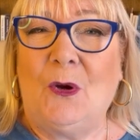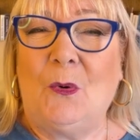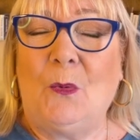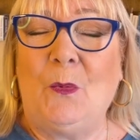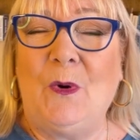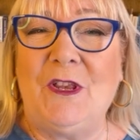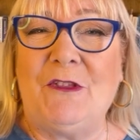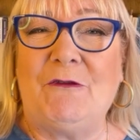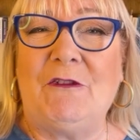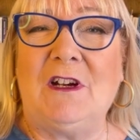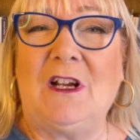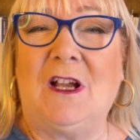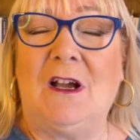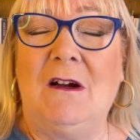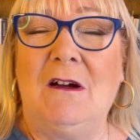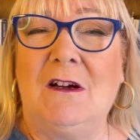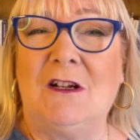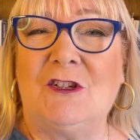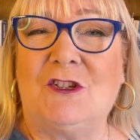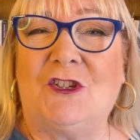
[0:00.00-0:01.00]
with
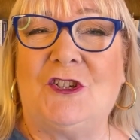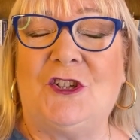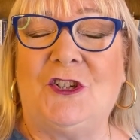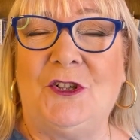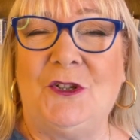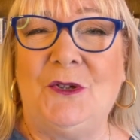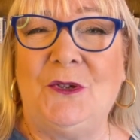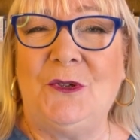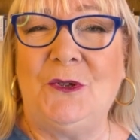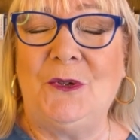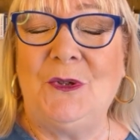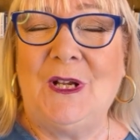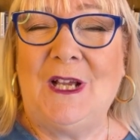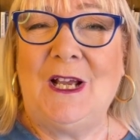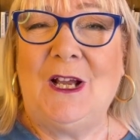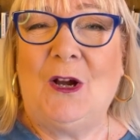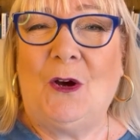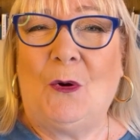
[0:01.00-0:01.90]
regard to